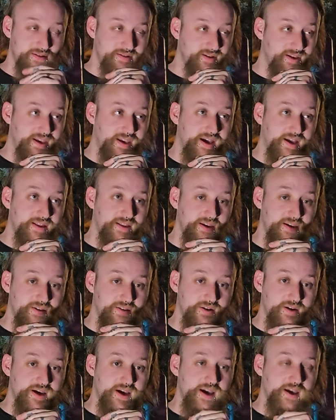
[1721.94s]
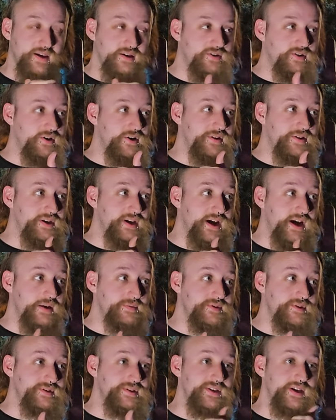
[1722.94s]
he got the other guy, called the
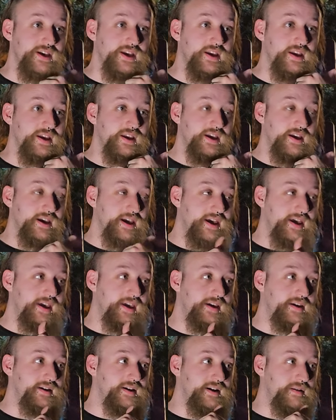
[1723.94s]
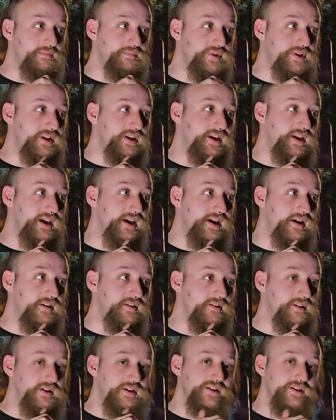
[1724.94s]
cops. He was like, "Hey, I'm bleeding out."